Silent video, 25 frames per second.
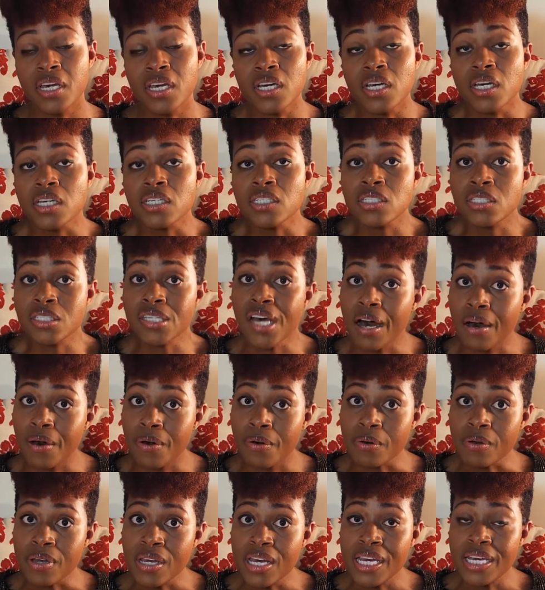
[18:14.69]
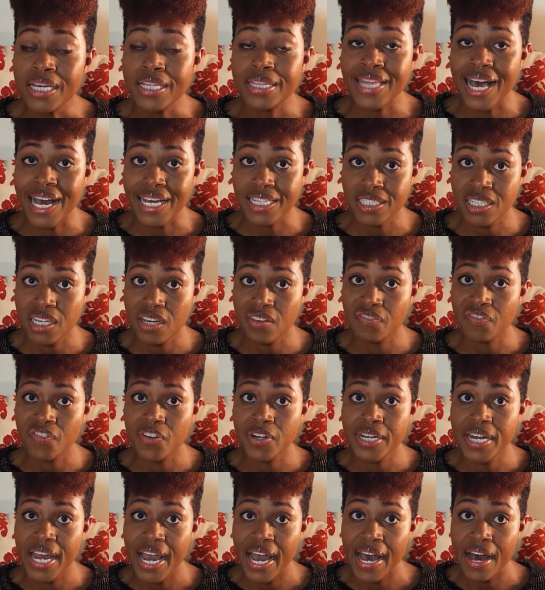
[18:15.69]
So that's it for
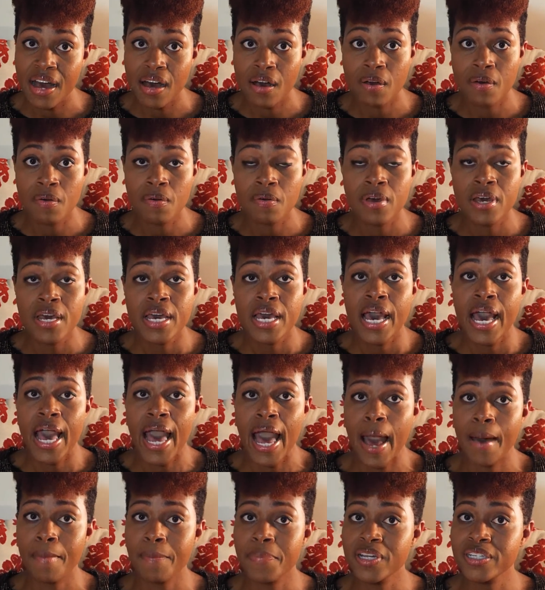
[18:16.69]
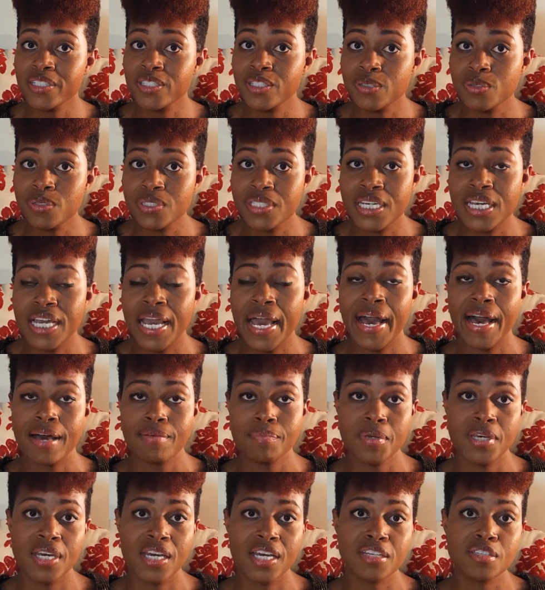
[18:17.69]
now. Happy juicing,
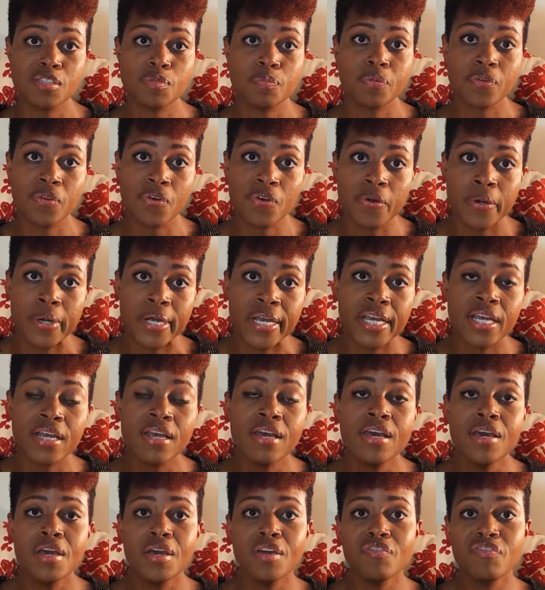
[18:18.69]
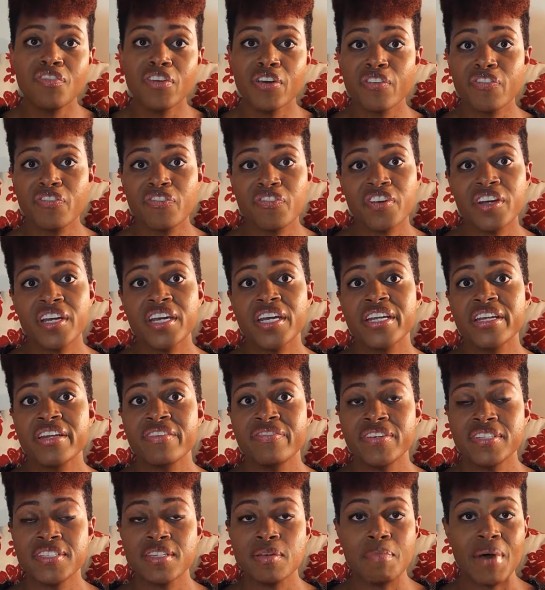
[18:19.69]
happy exploring. Feel free to
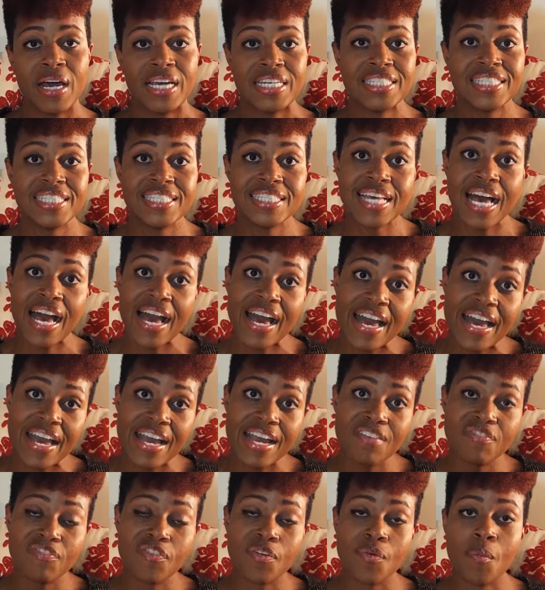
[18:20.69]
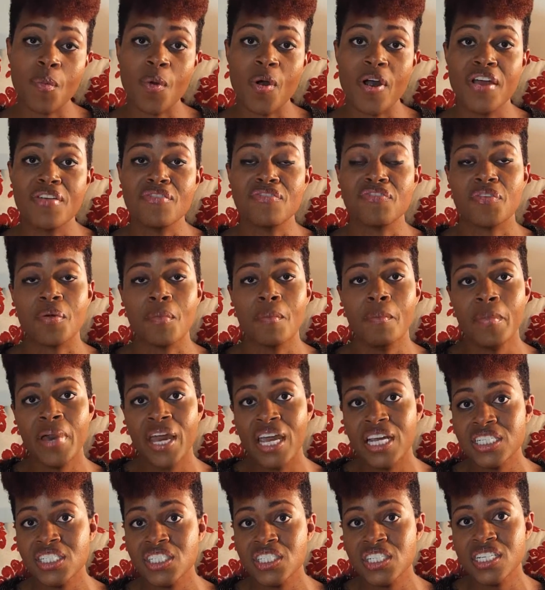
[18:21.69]
visit my site for more
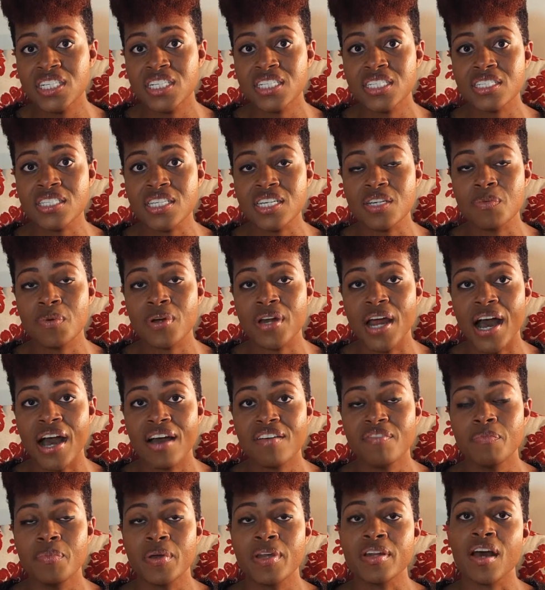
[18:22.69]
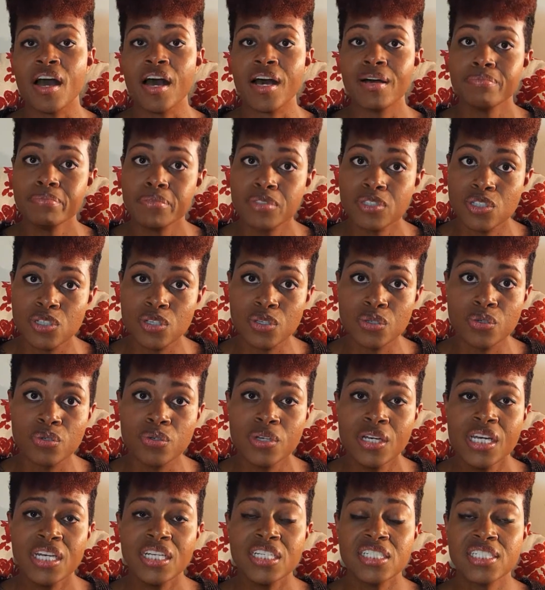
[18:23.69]
information, to see what I've been up to,
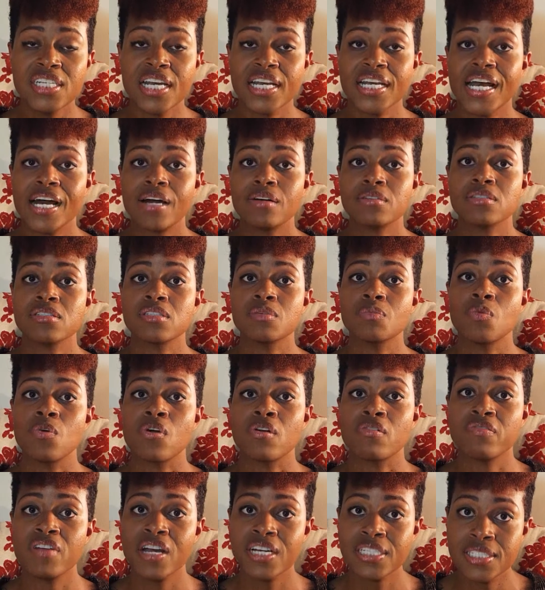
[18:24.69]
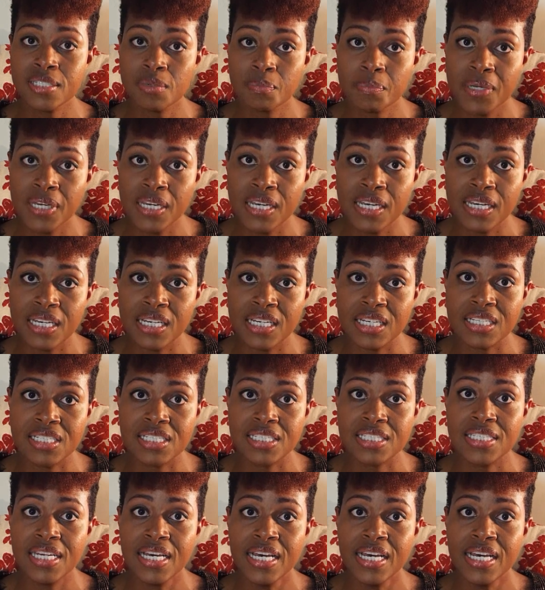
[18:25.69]
check out some more recipes.